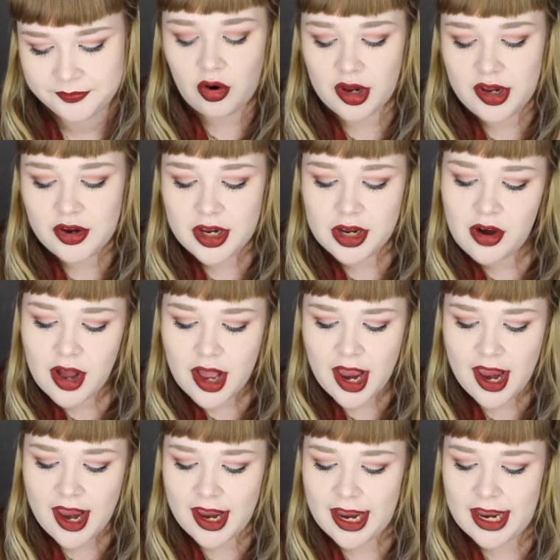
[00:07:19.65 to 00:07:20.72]
Oi, oi,
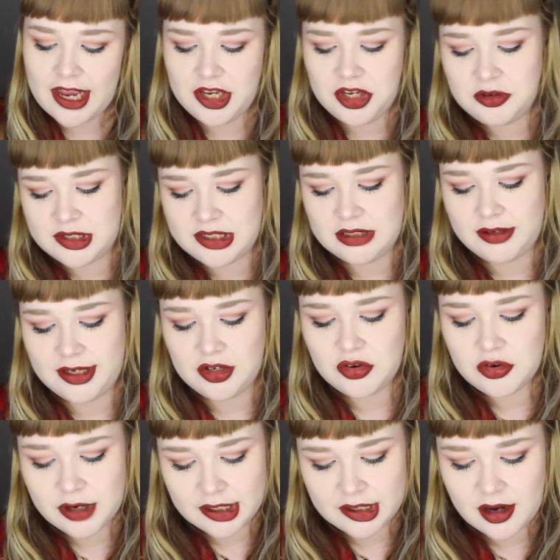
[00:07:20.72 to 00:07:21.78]
oi! You still
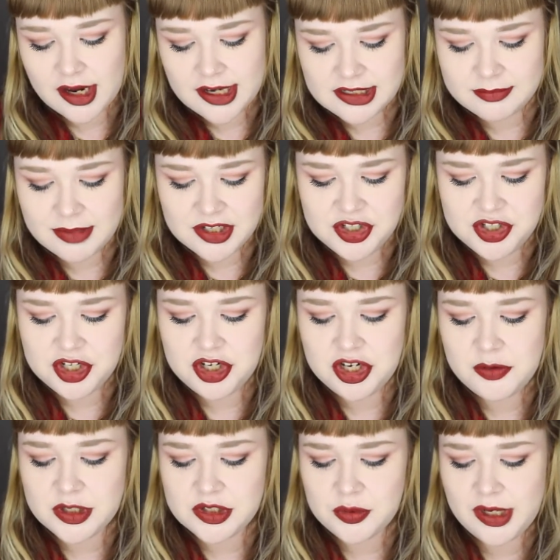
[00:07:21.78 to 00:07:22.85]
ignoring guys messaging
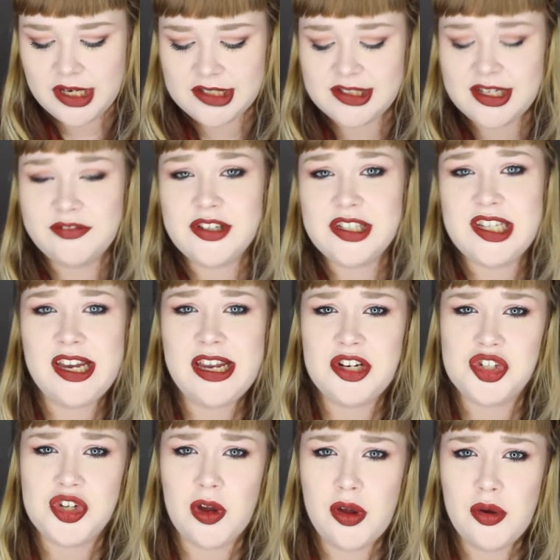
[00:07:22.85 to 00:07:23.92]
you in
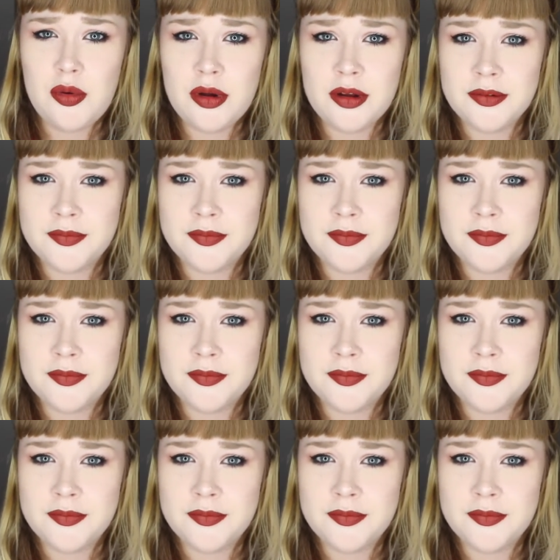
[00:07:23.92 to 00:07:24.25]
2017 too?